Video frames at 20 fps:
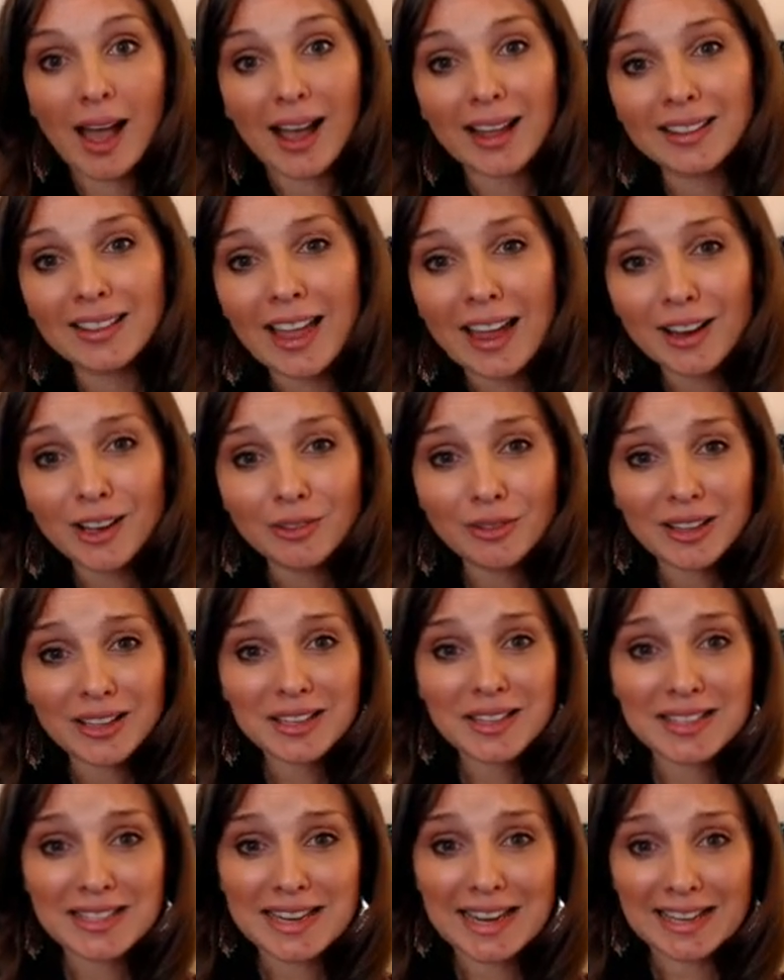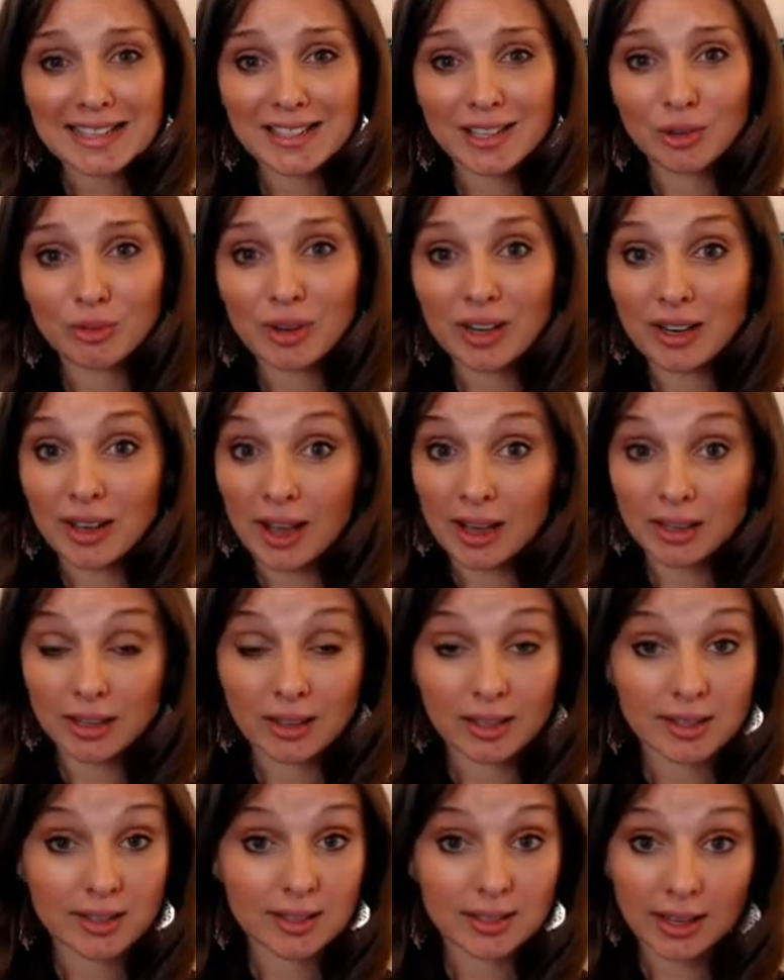A lack of understanding regarding
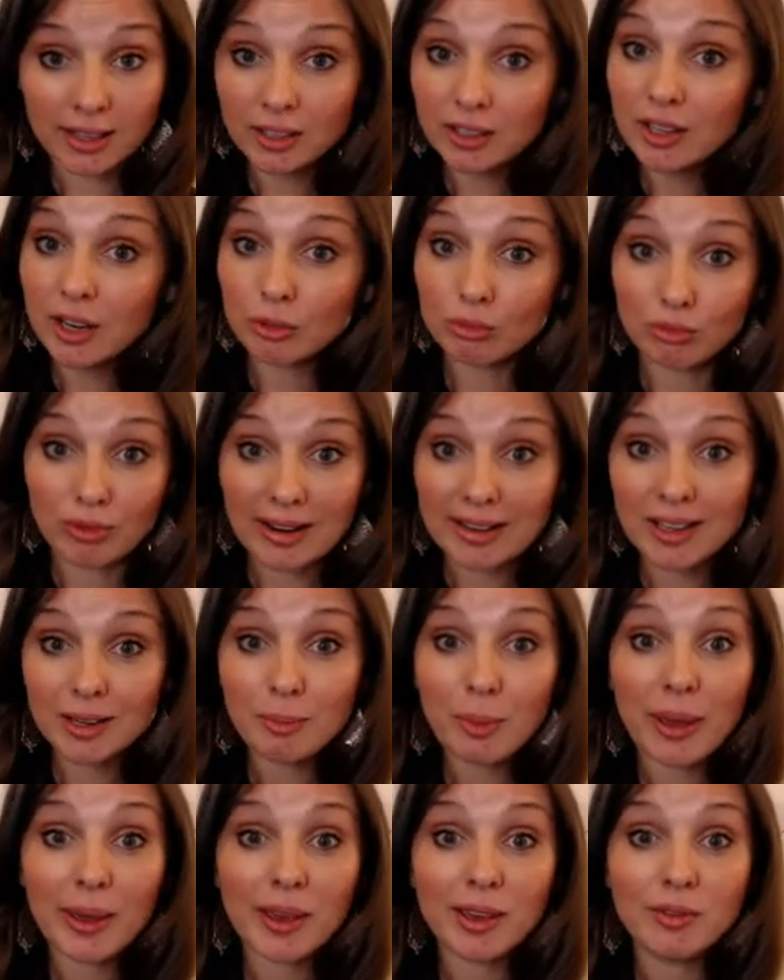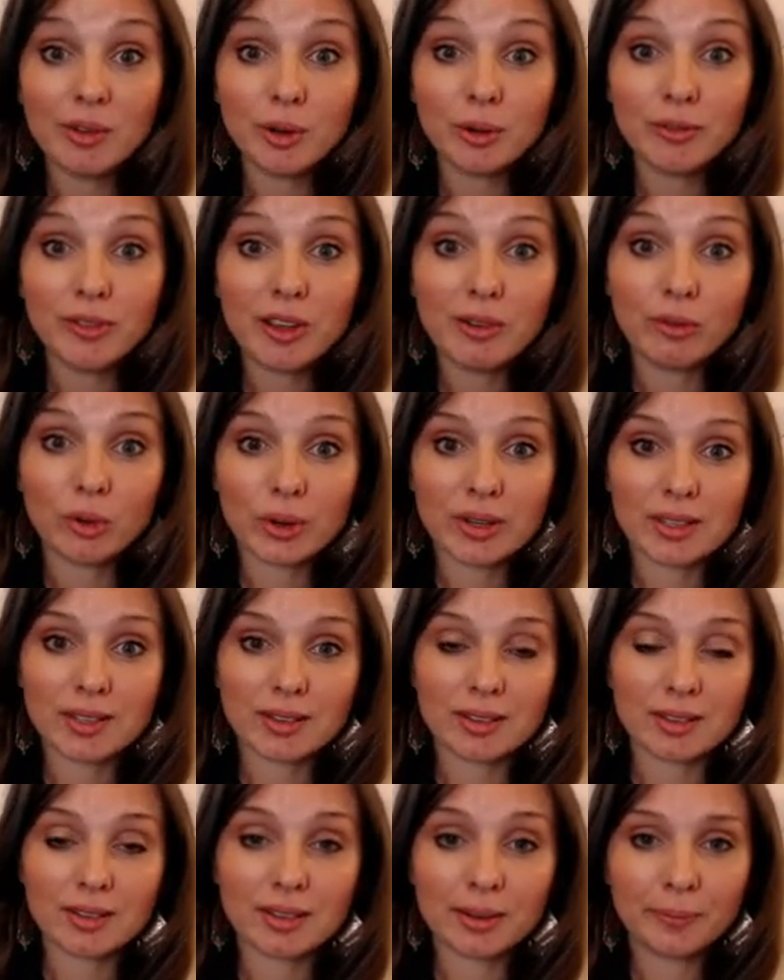the sudden erratic behaviour of their
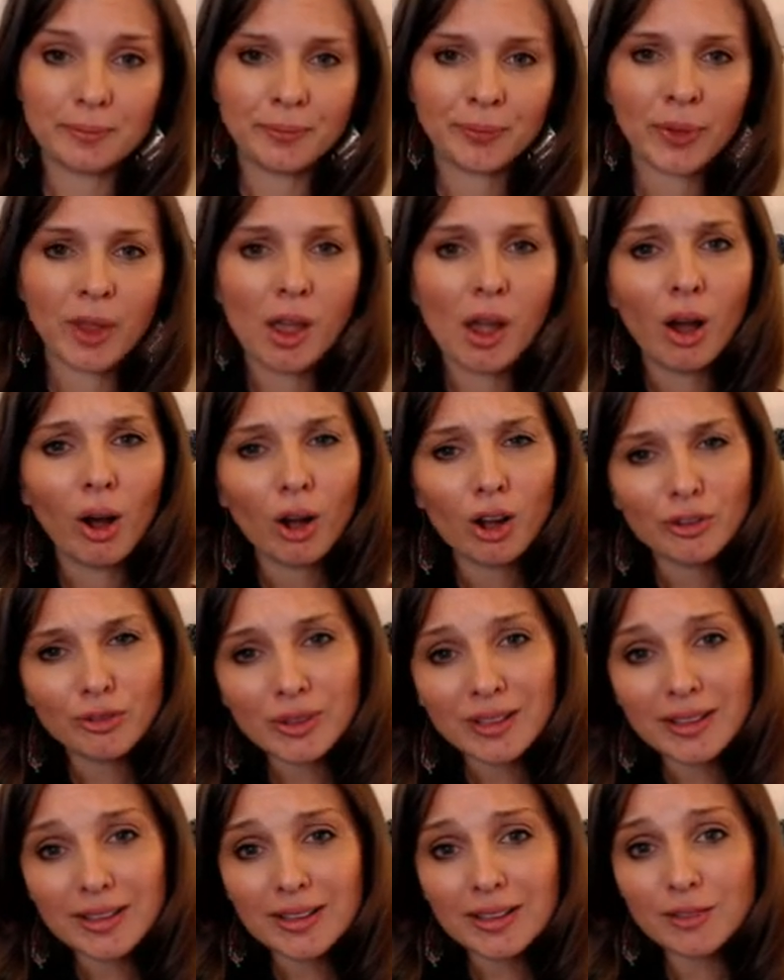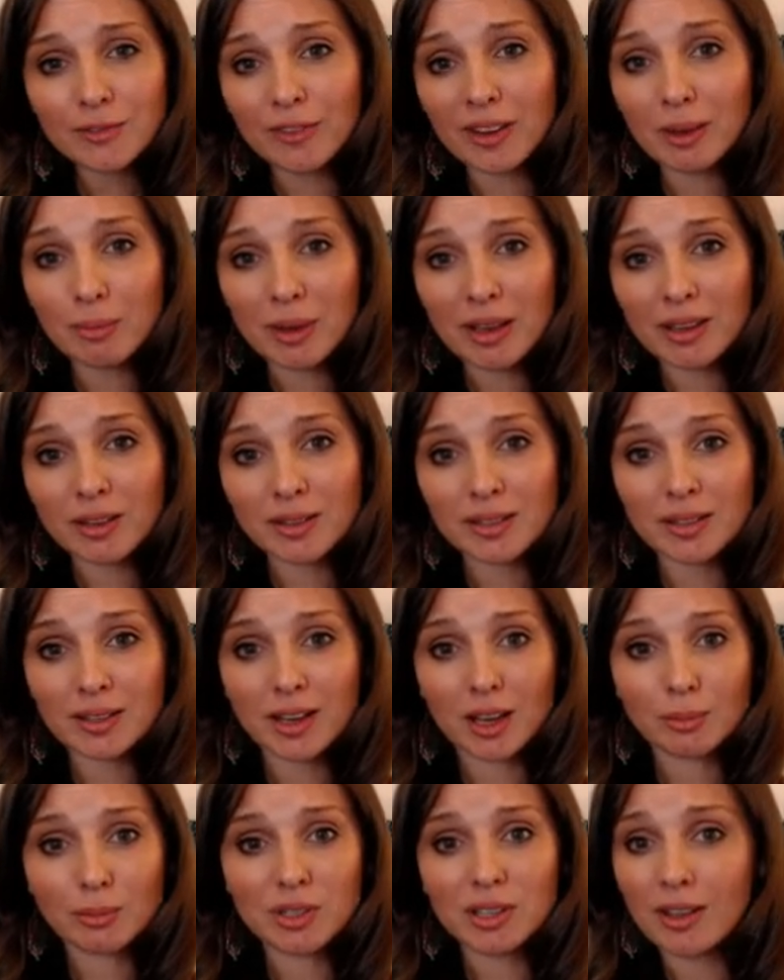voices often leads females to
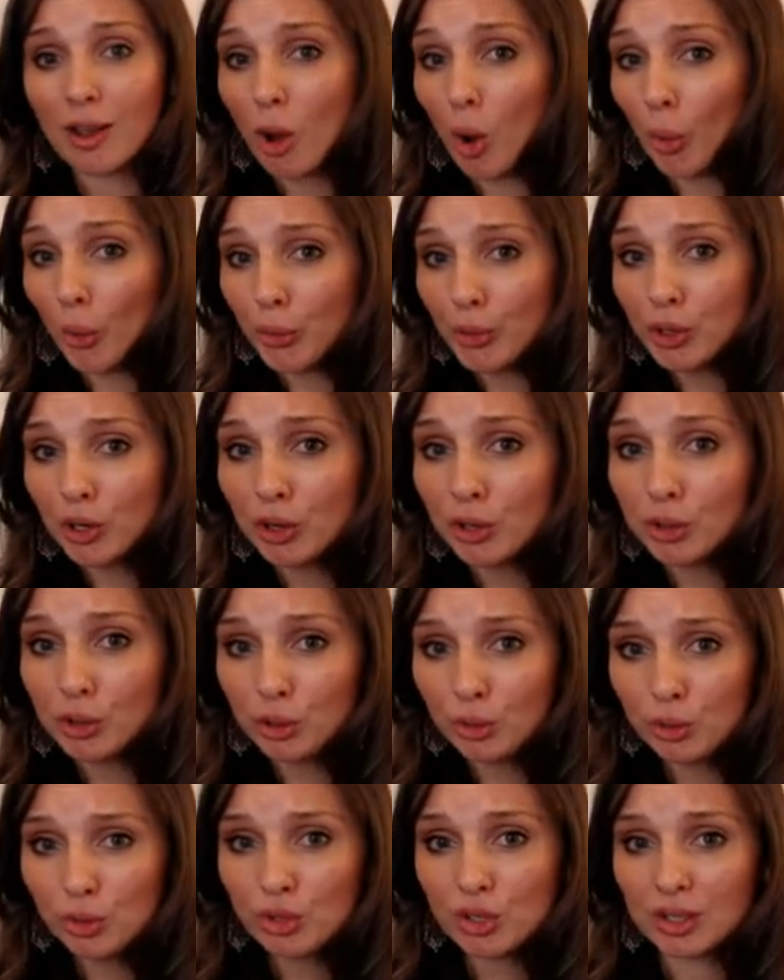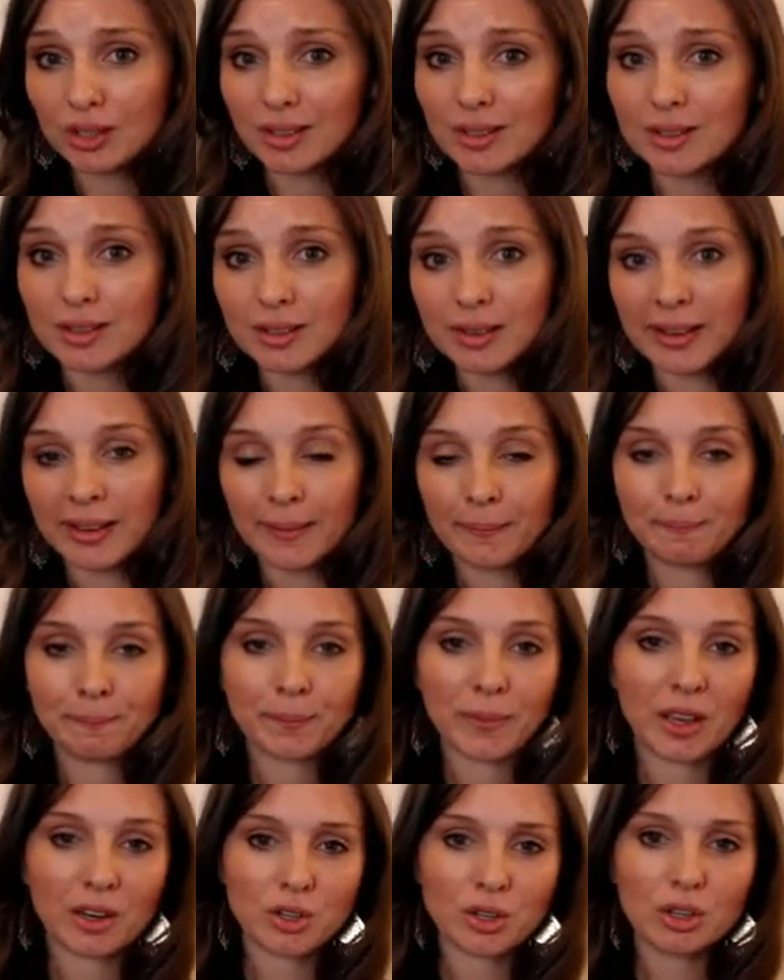come to their own conclusions,
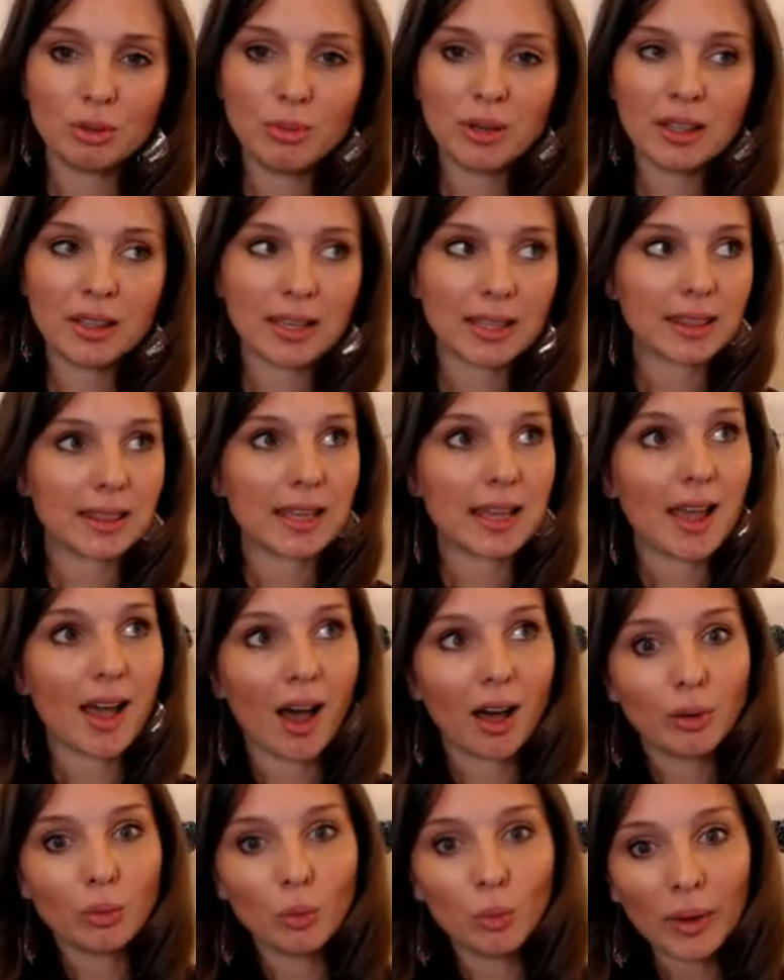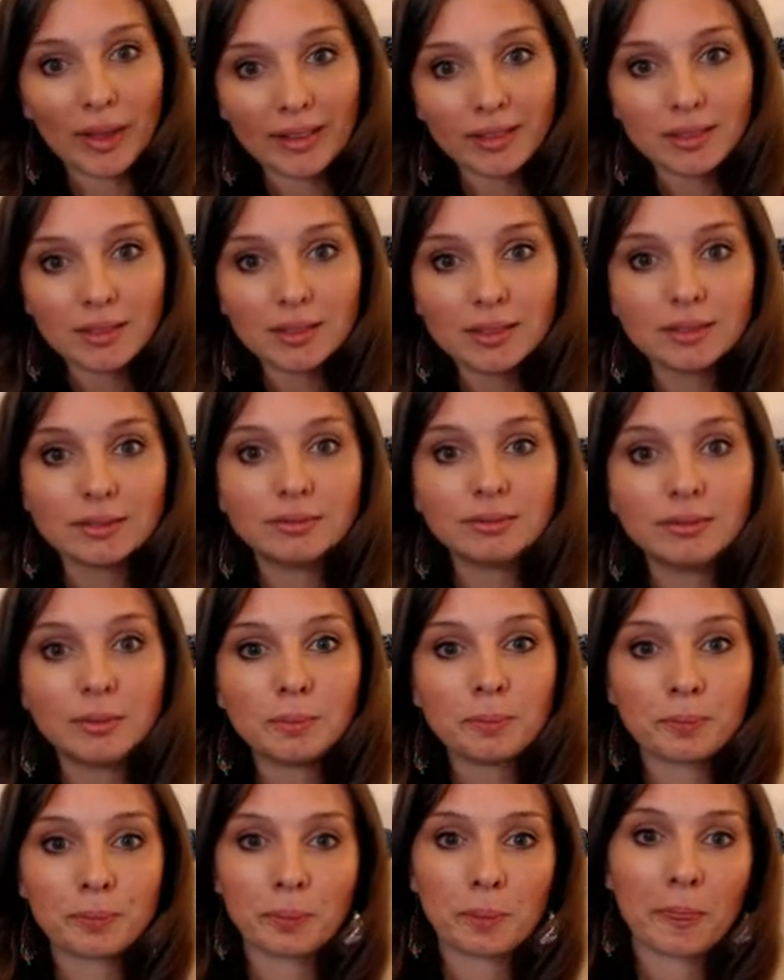assuming that they're unwell
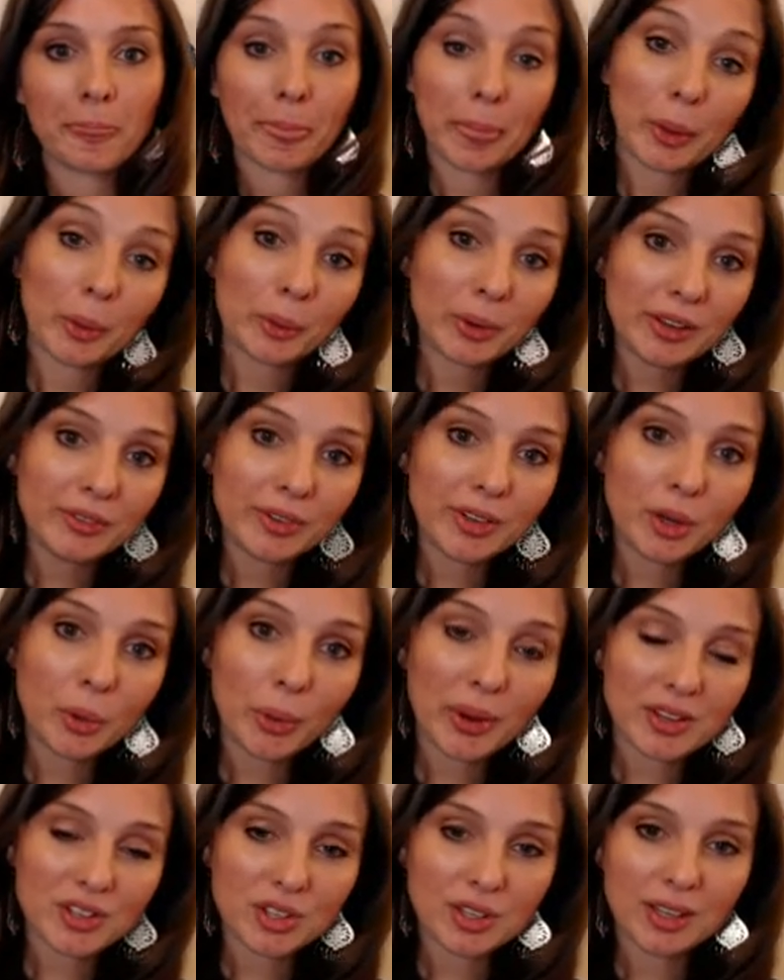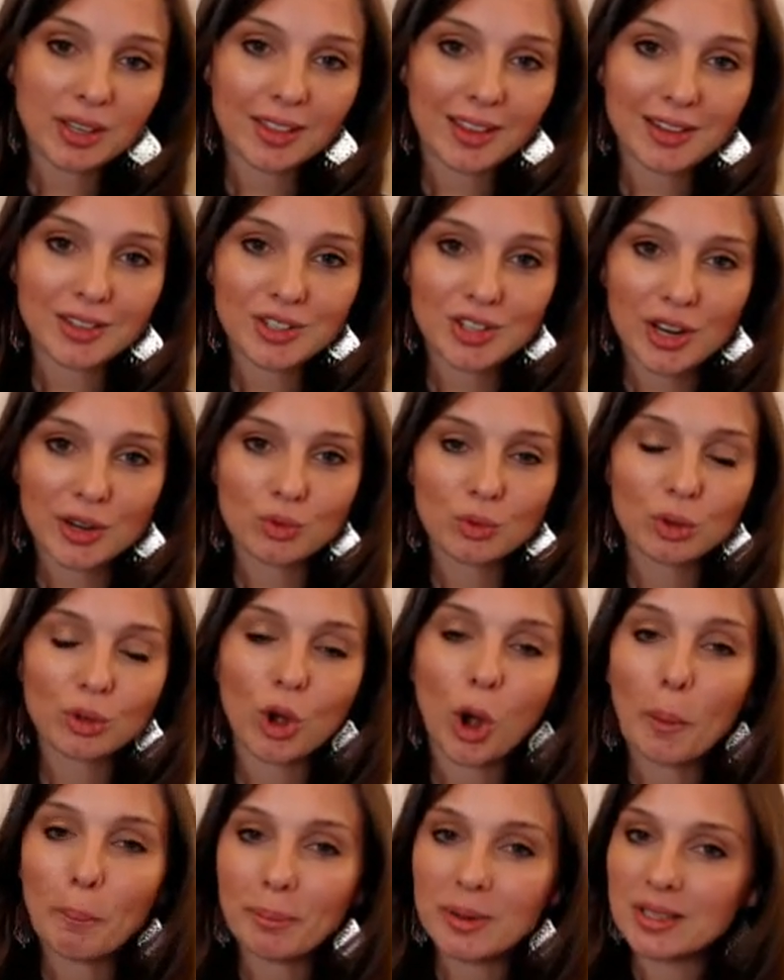or even questioning their general
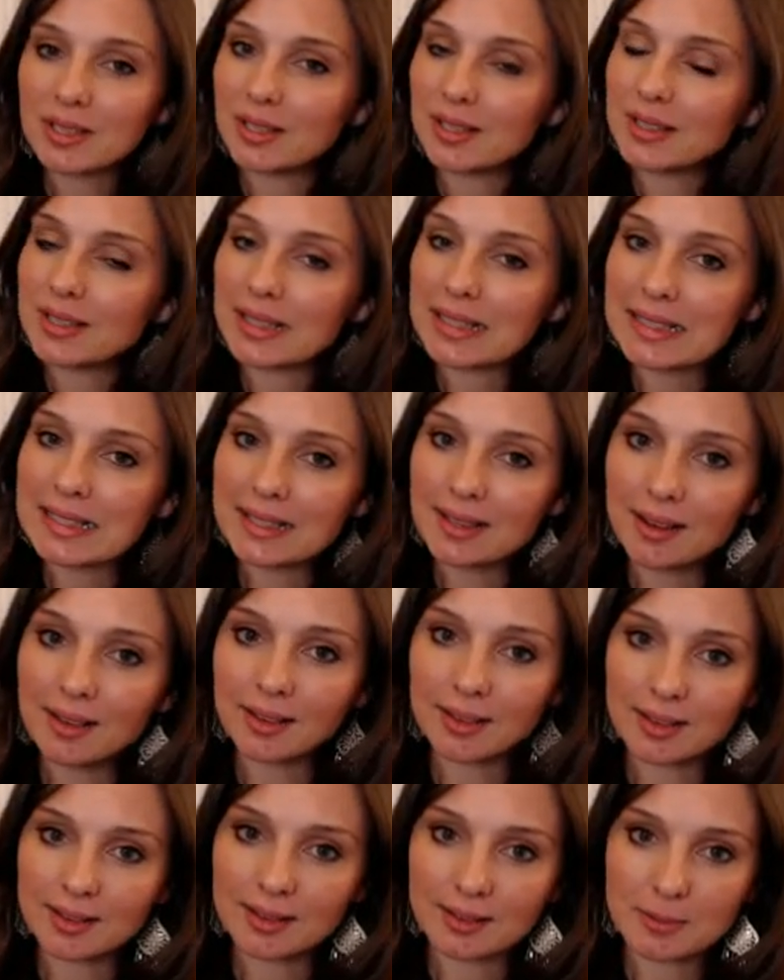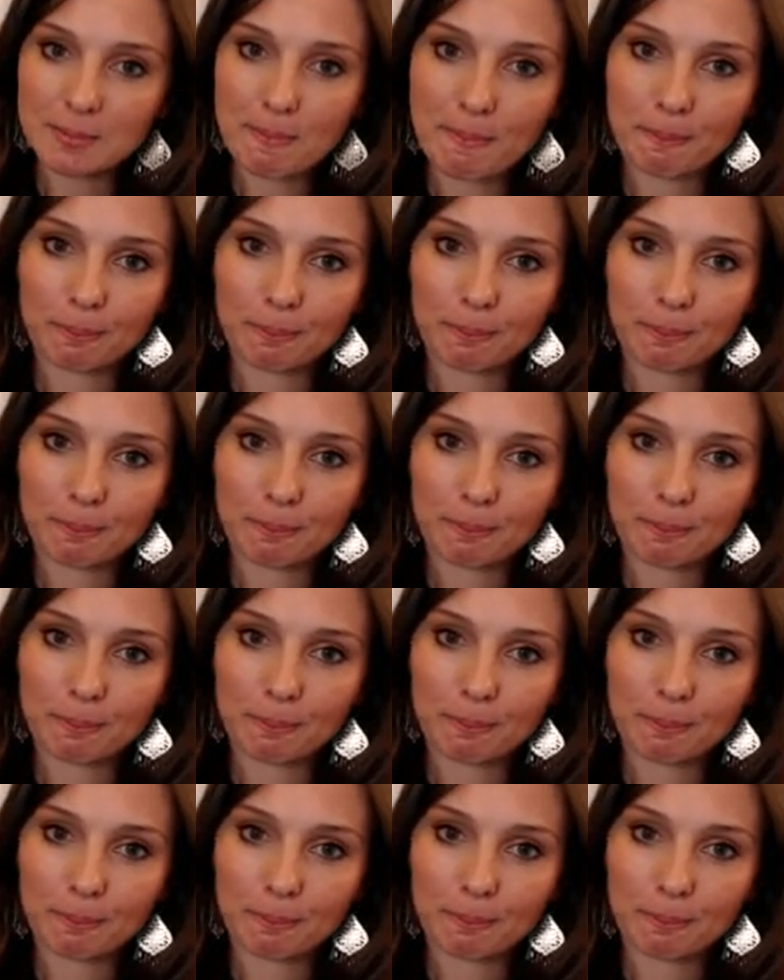competence as singers.